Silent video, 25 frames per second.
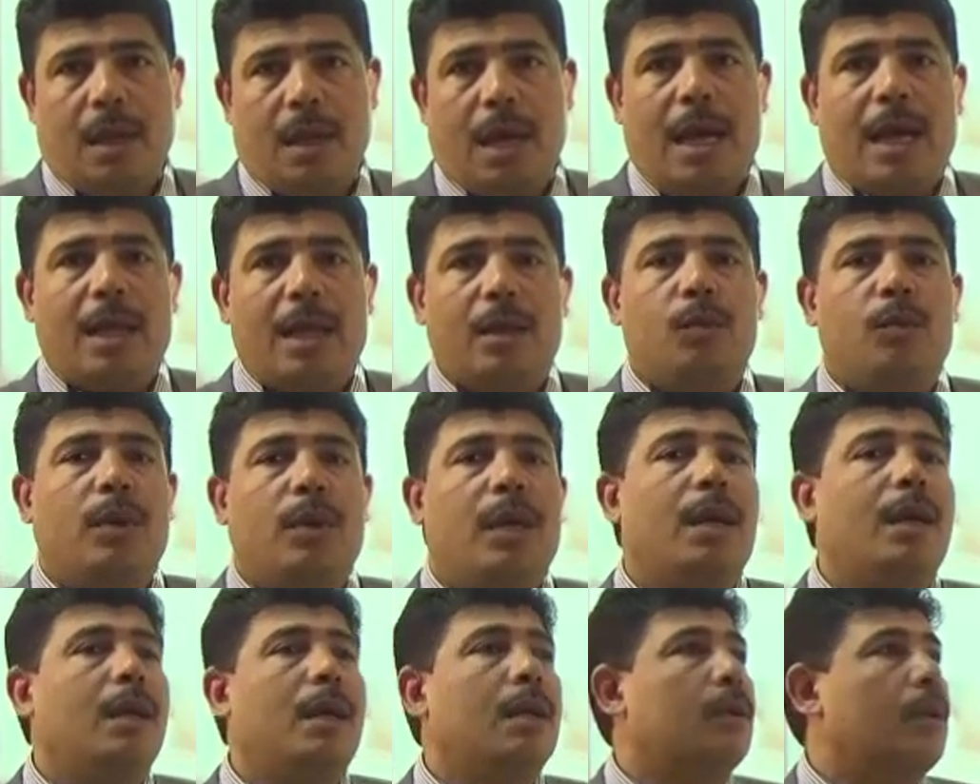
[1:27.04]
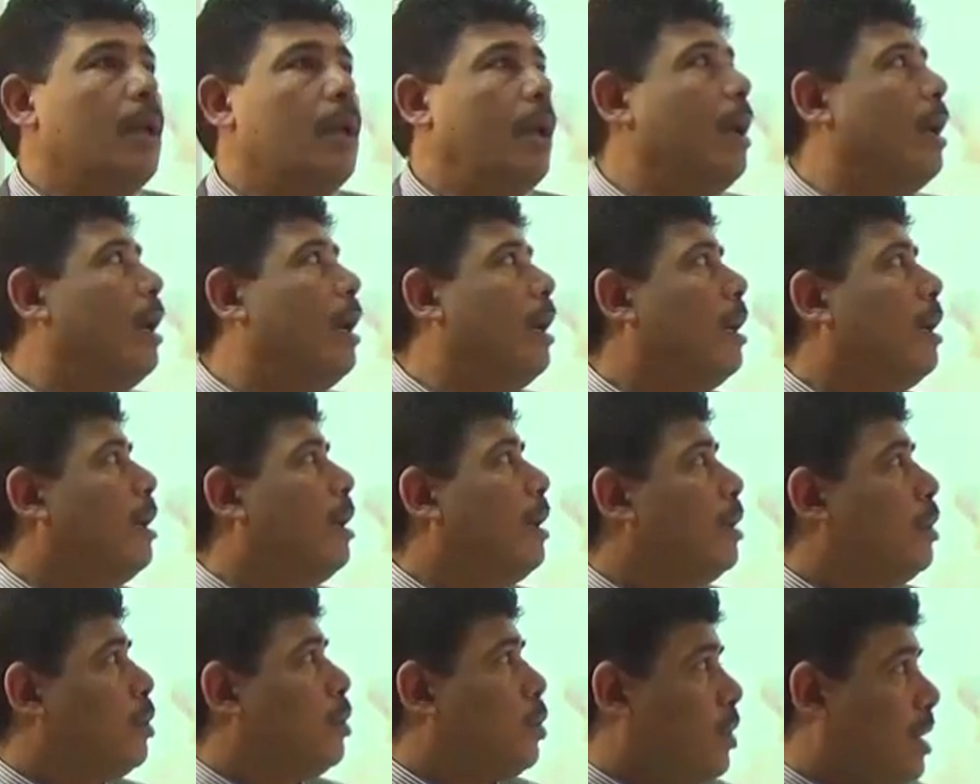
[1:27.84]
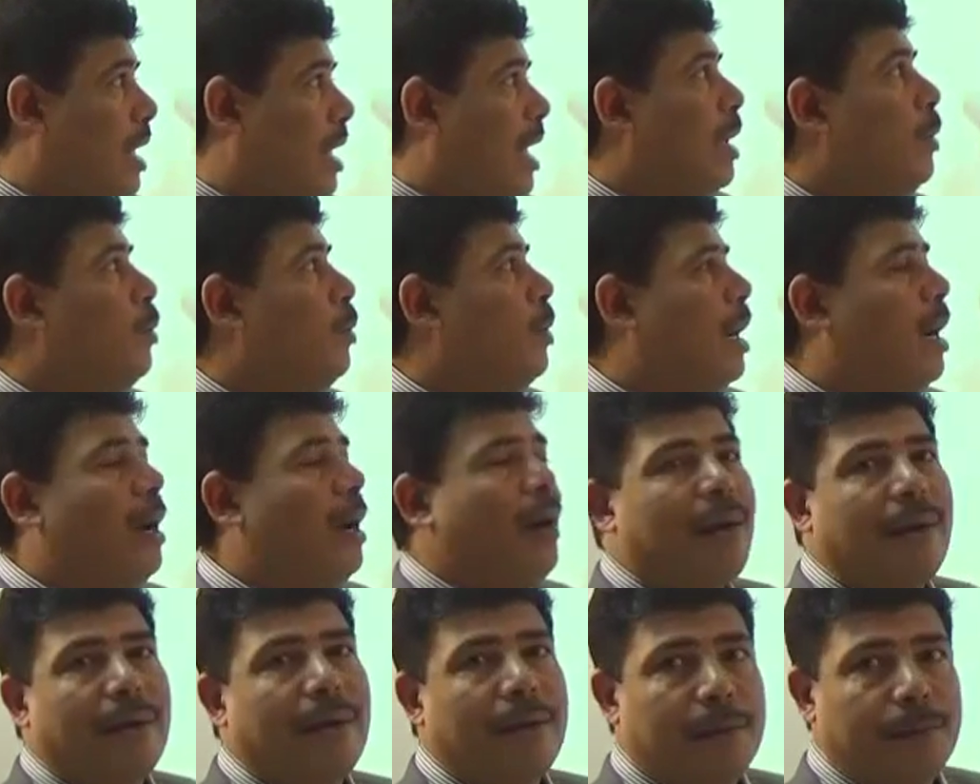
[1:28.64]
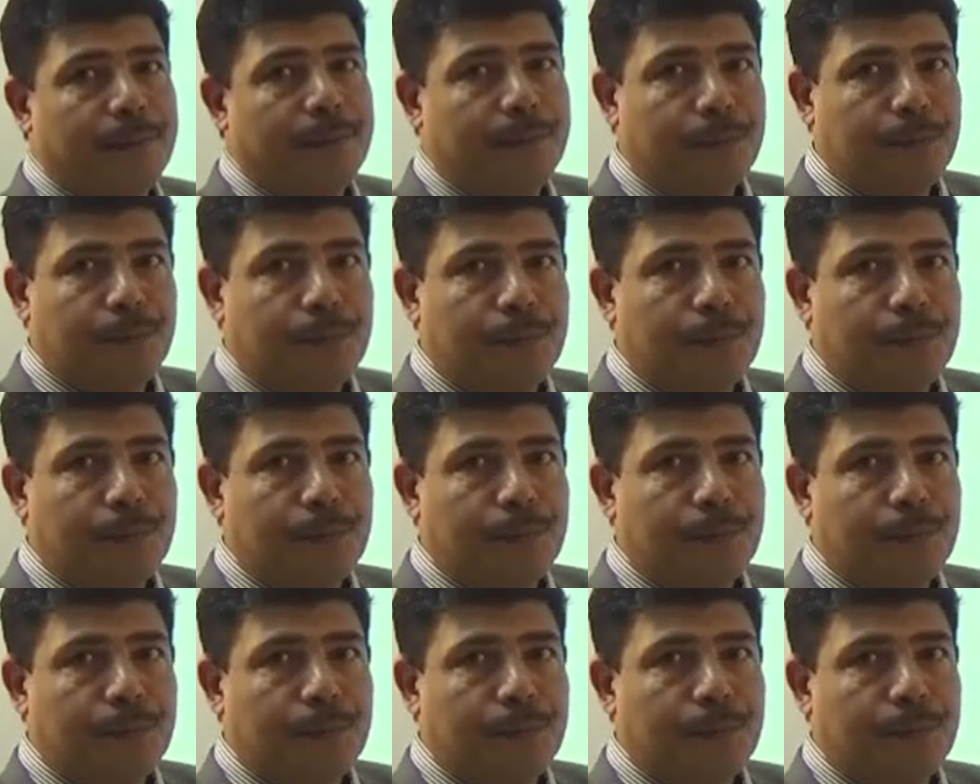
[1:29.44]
And today we are